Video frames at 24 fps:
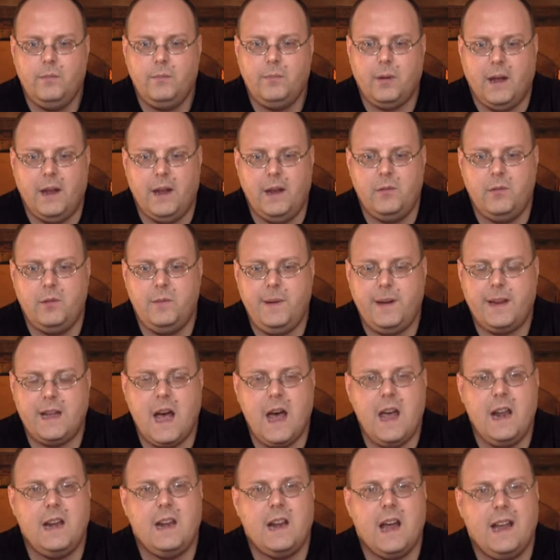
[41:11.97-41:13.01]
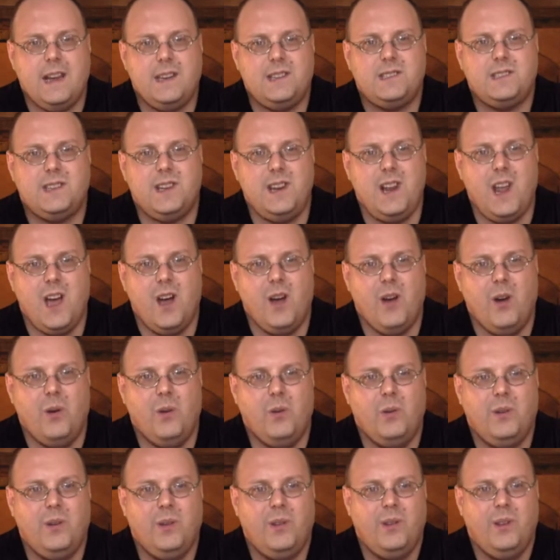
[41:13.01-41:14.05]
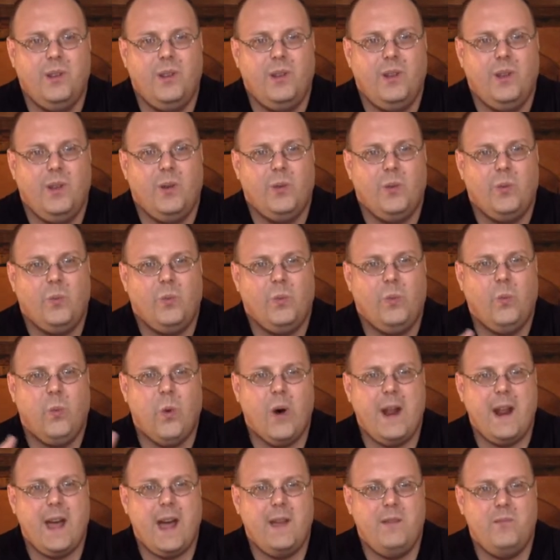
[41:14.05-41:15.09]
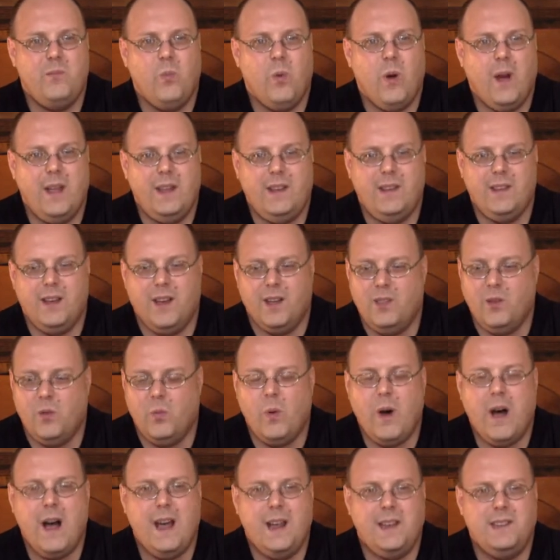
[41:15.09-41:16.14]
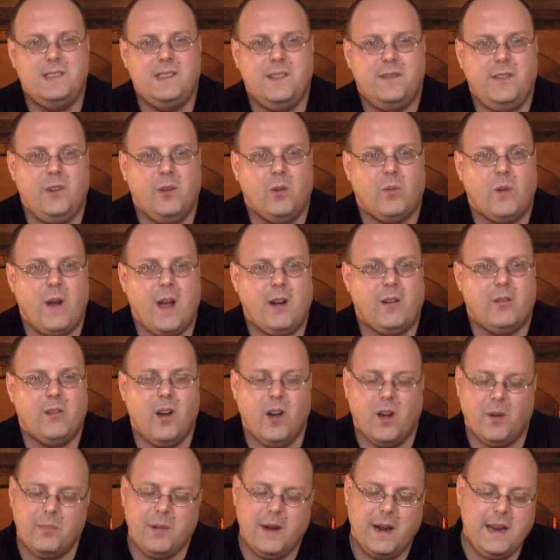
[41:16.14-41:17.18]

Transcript: but it would be kind of nice to know what I, what on the wines if you were right or wrong.